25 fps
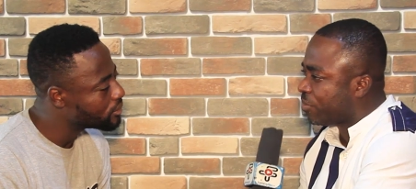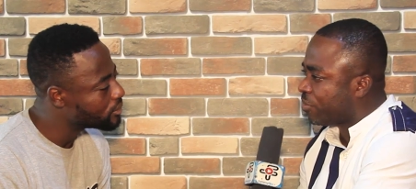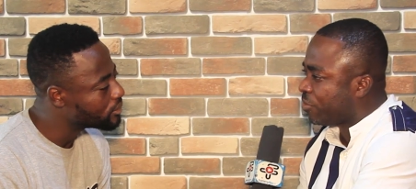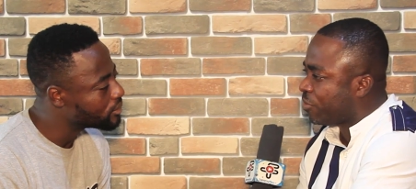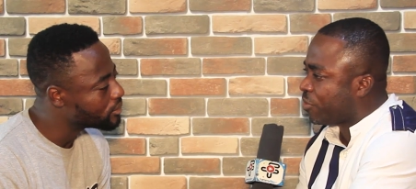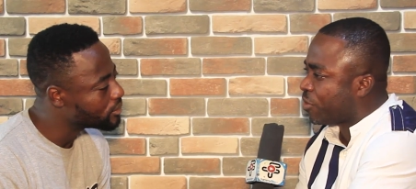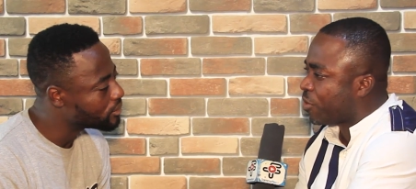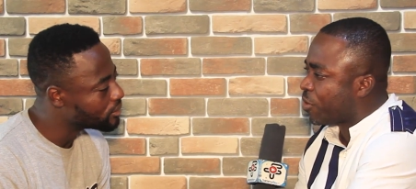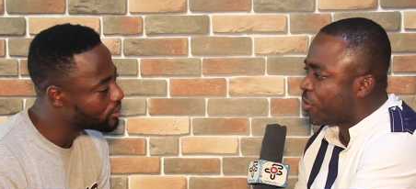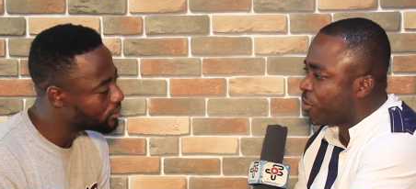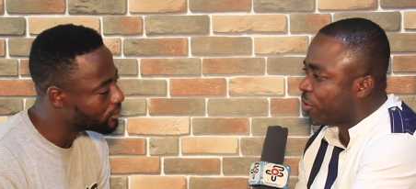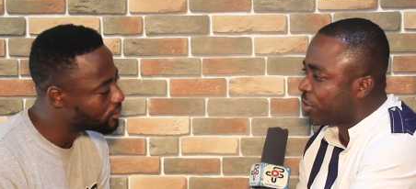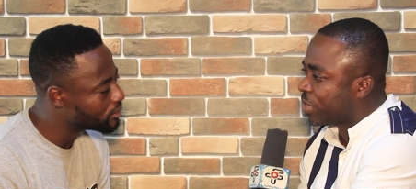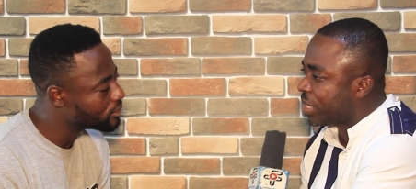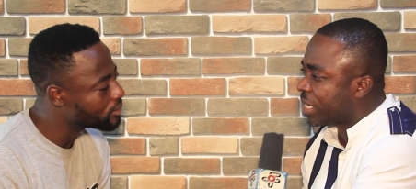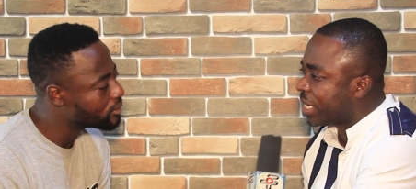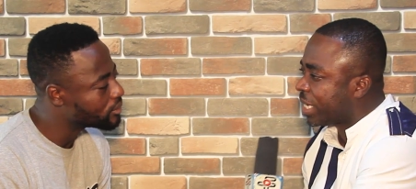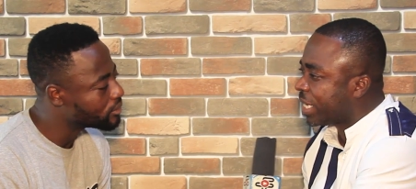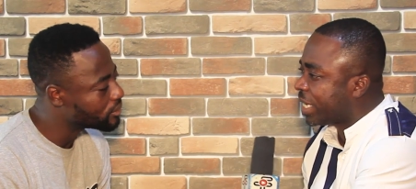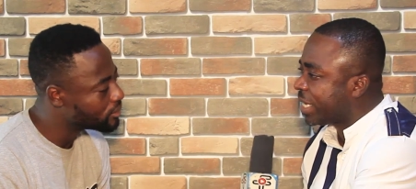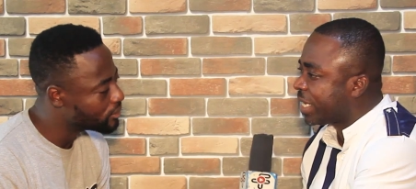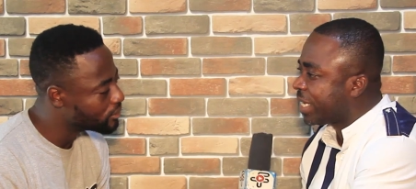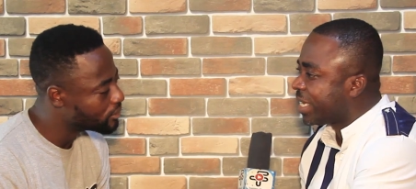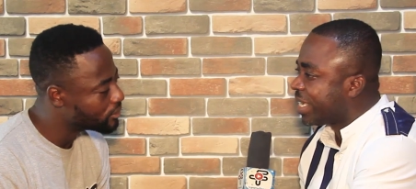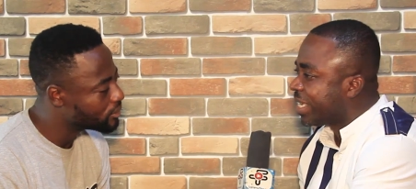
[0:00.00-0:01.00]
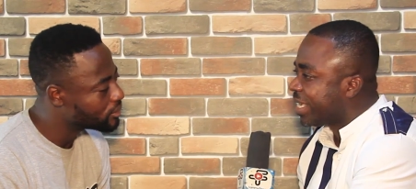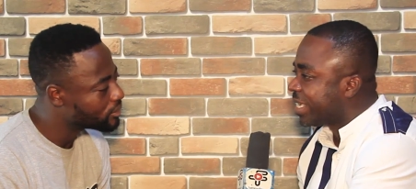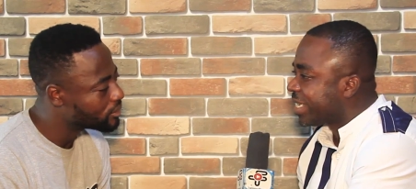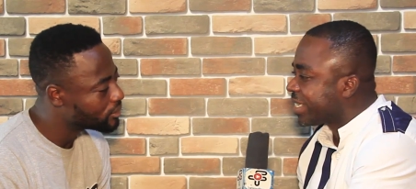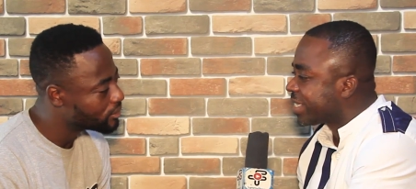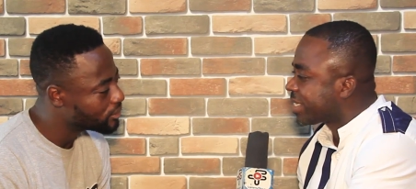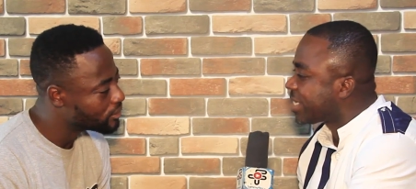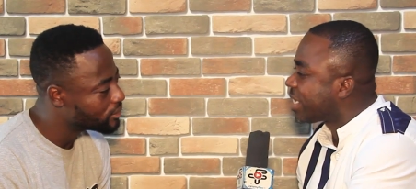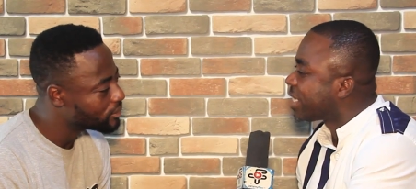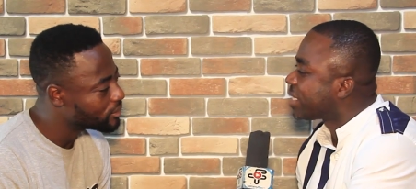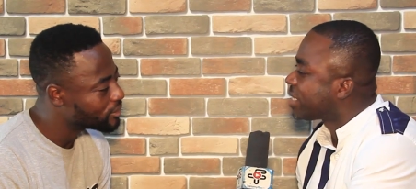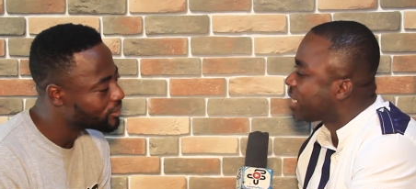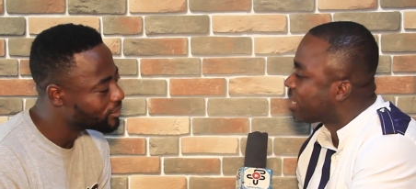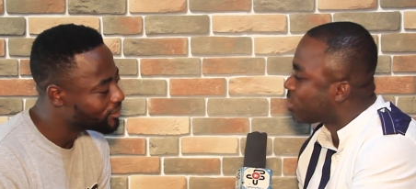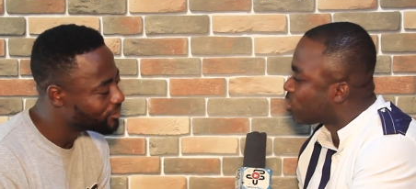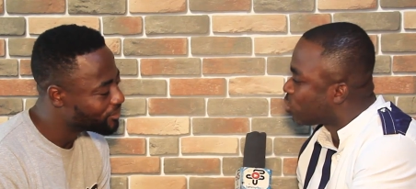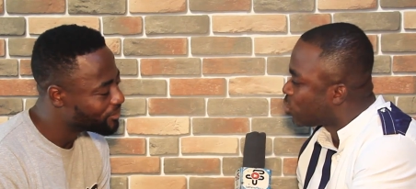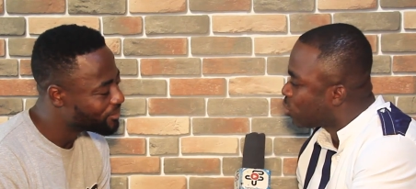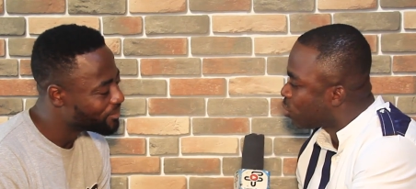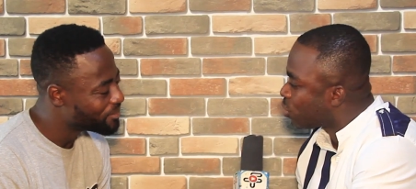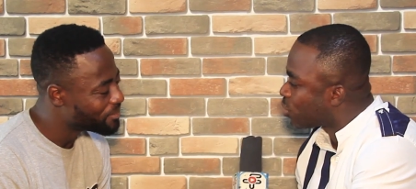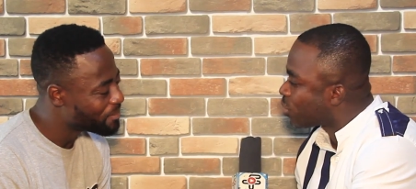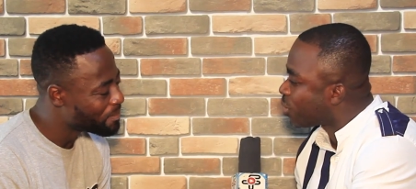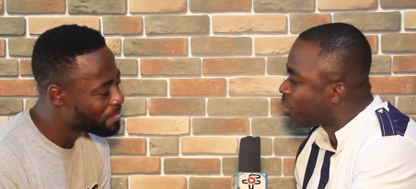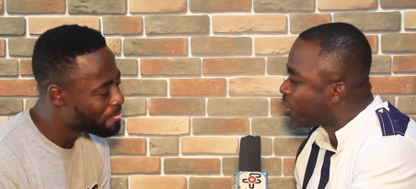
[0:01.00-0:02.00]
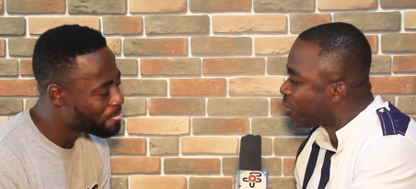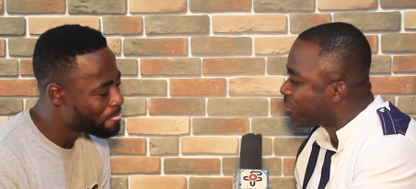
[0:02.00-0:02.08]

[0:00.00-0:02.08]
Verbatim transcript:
Speaker 1: for the stunted growth